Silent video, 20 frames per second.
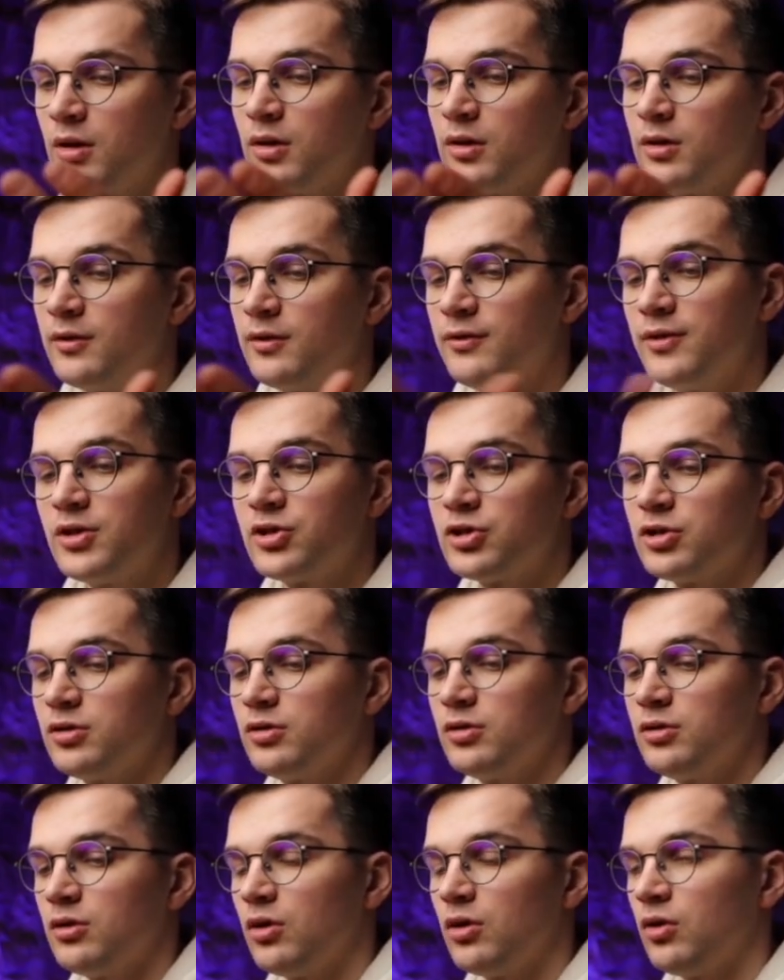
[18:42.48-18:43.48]
vision
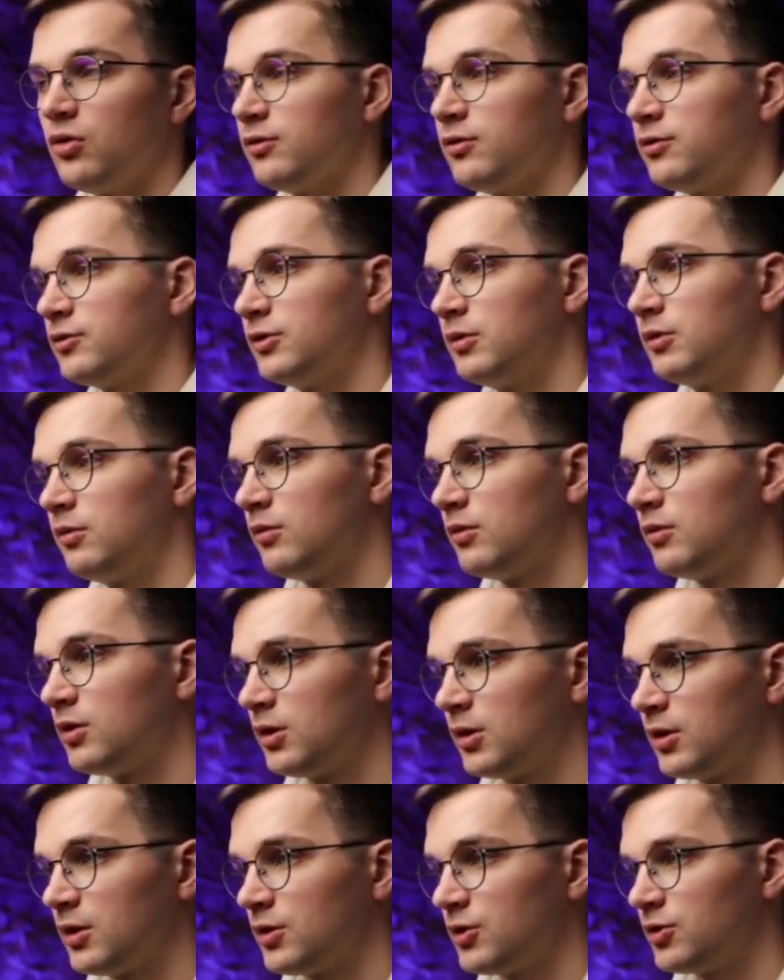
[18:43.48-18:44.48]
of the
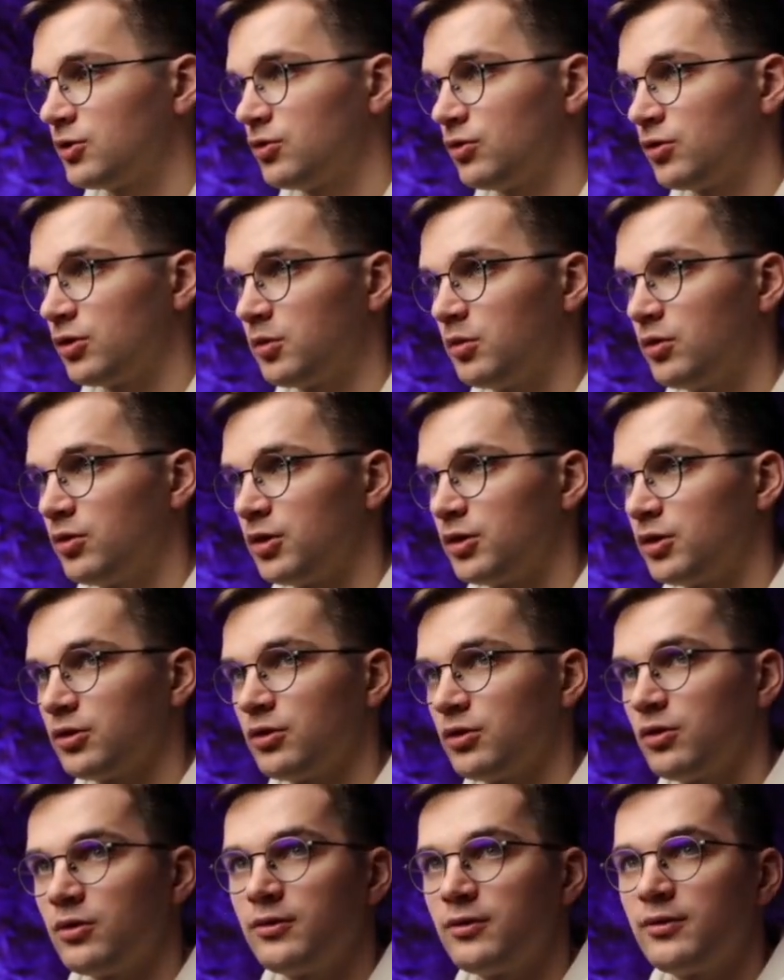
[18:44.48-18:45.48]
storyboard or
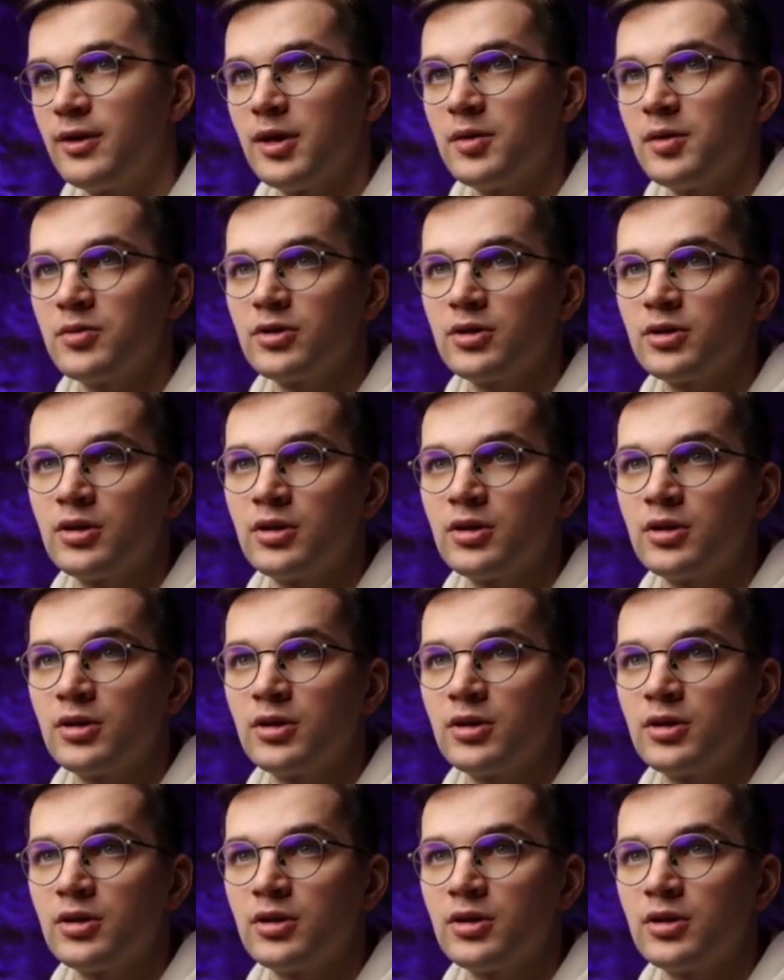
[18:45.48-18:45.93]
frames.